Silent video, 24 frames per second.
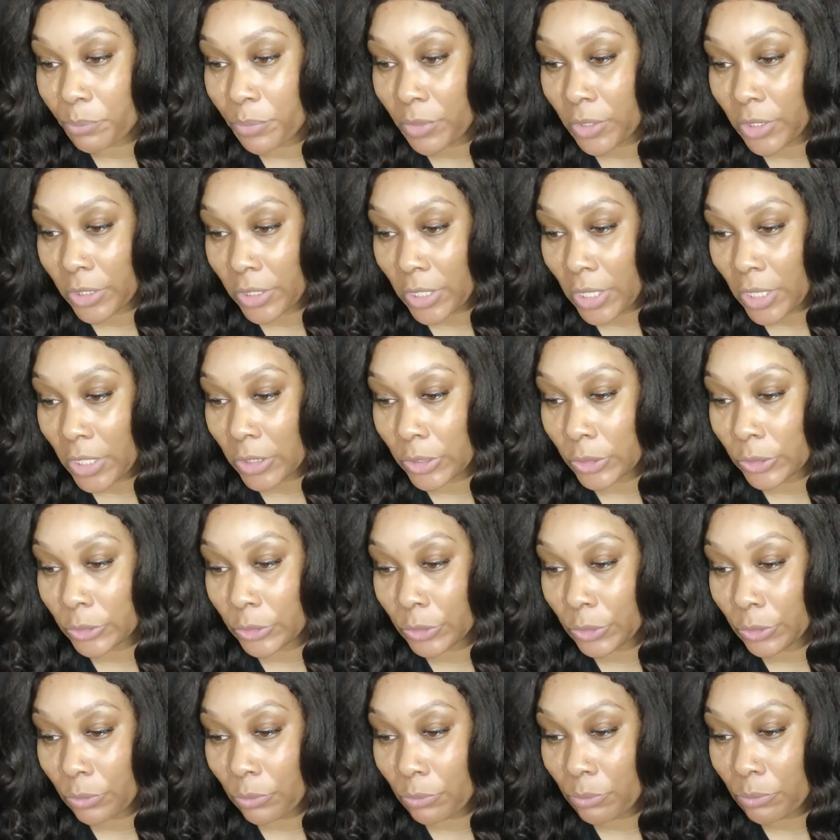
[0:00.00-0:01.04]
been a
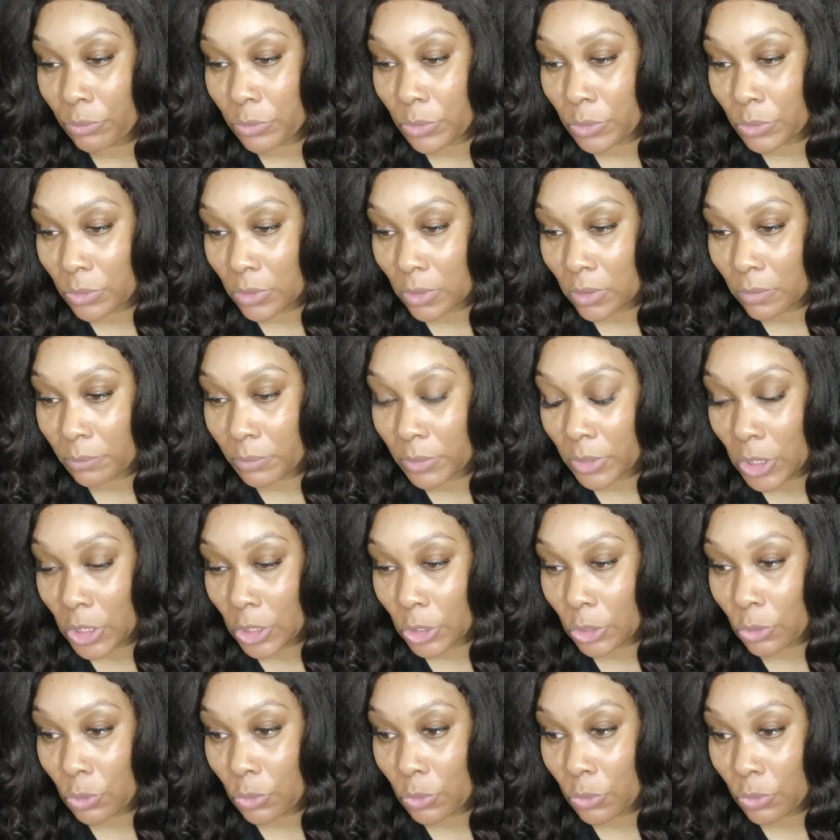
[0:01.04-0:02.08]
little more, but
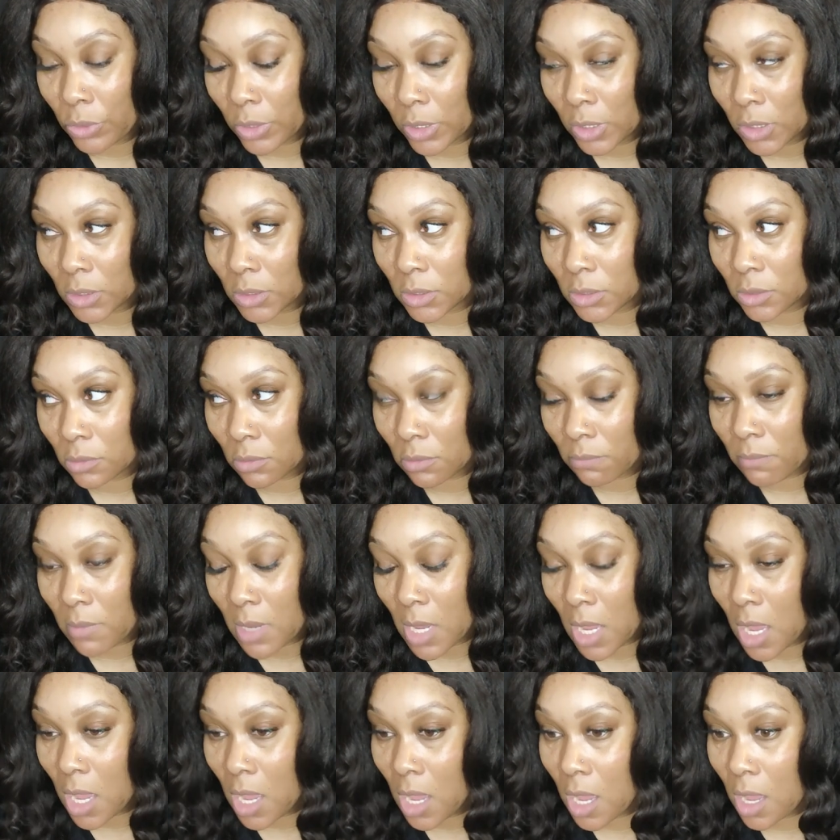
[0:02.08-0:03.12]
according to
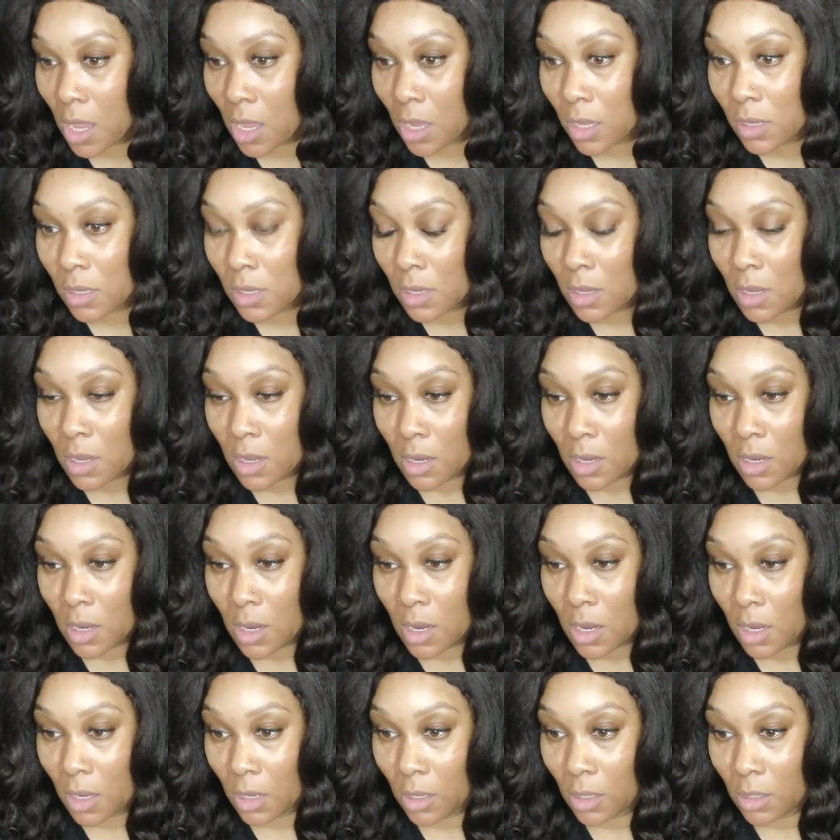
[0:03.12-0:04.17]
my
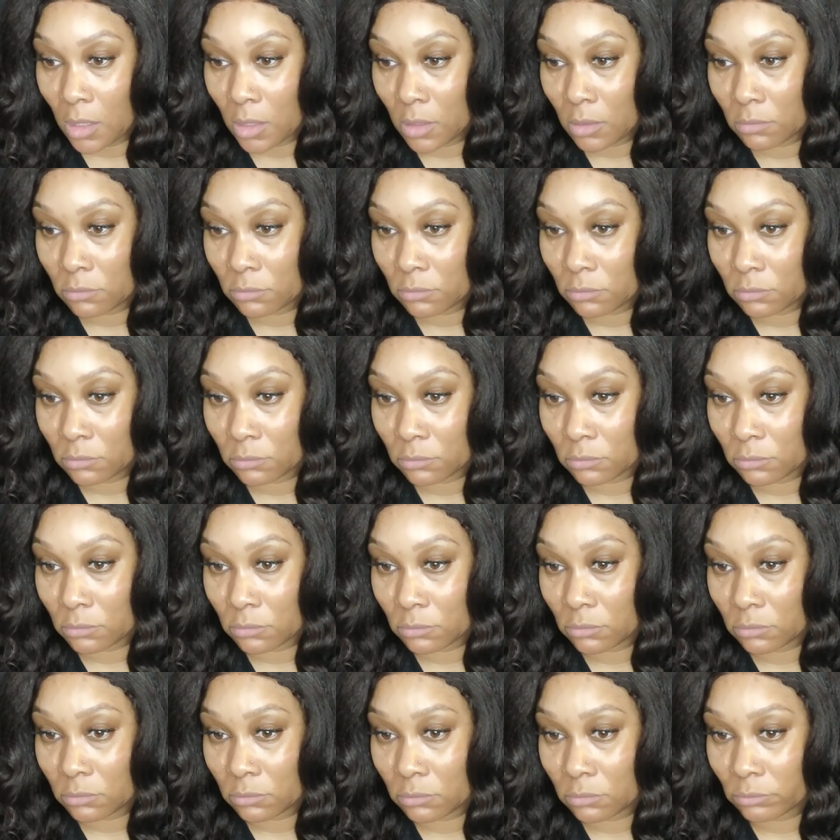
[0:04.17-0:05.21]
um,
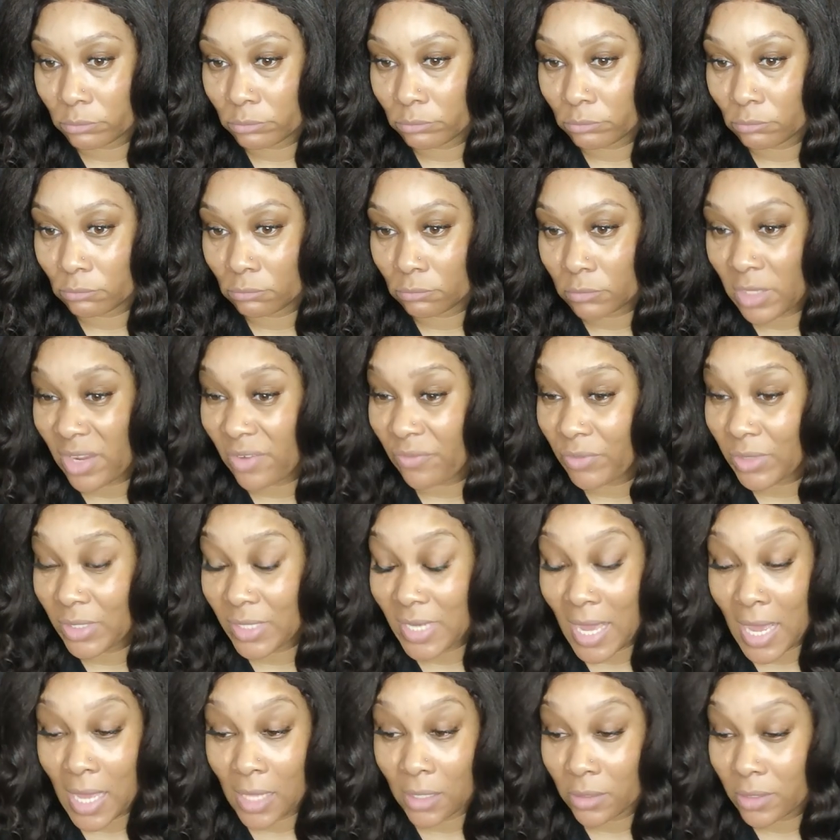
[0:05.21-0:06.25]

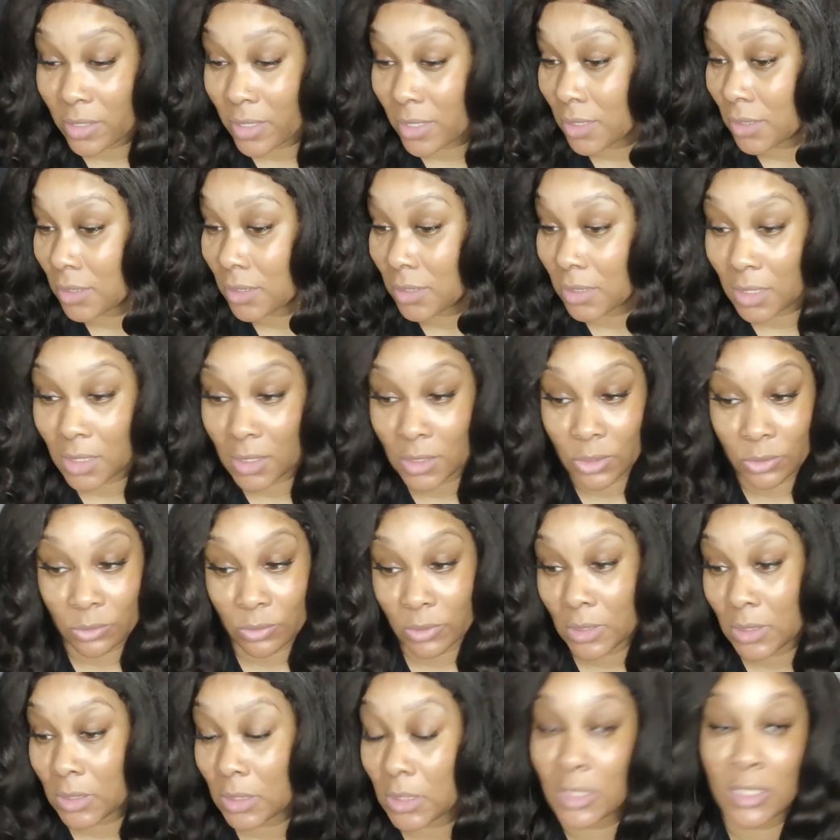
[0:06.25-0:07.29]
EveryDollar, it said
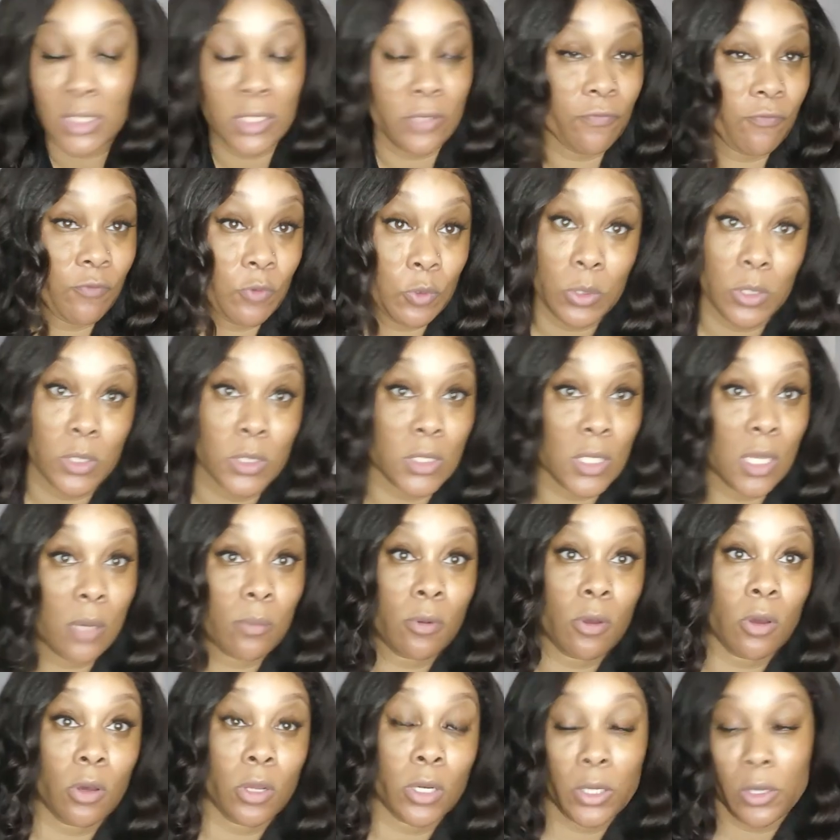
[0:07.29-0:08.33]
364 so
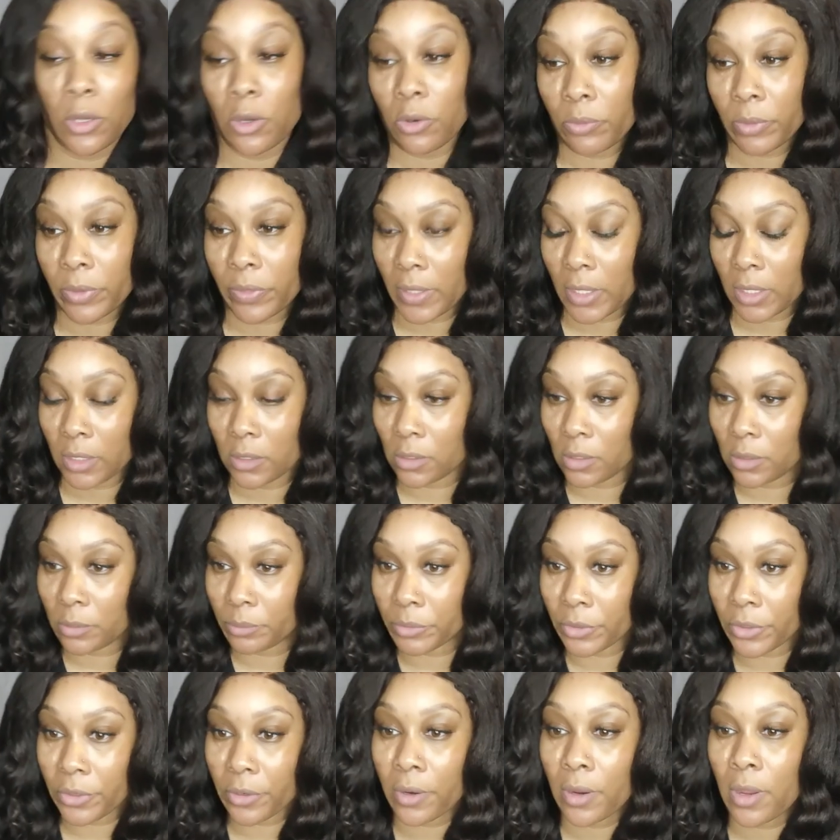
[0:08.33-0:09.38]
I'm going to go with that
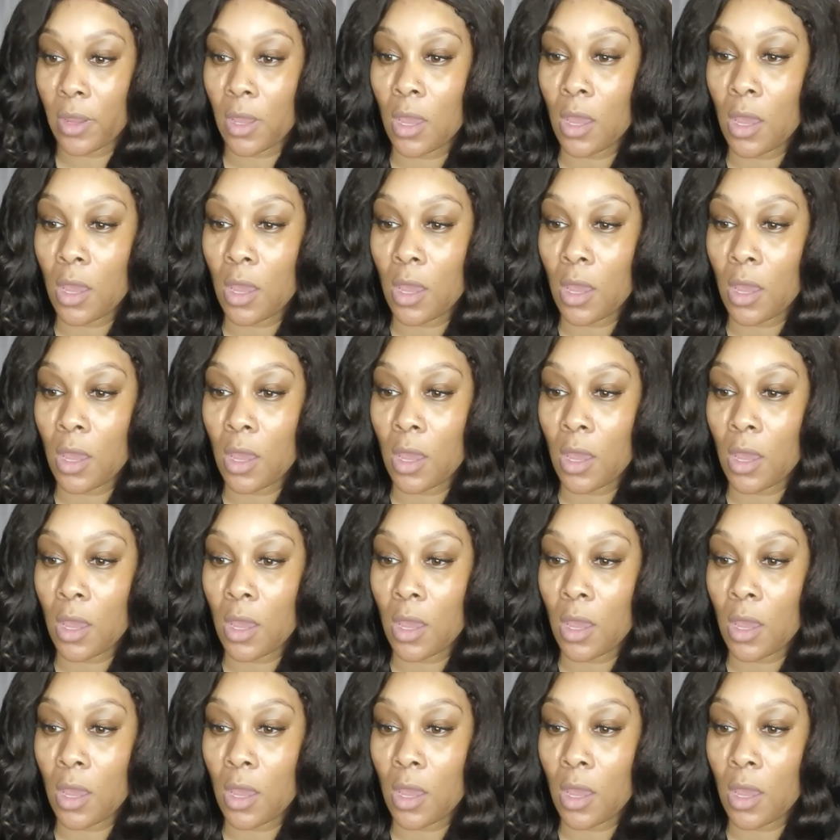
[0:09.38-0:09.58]
number.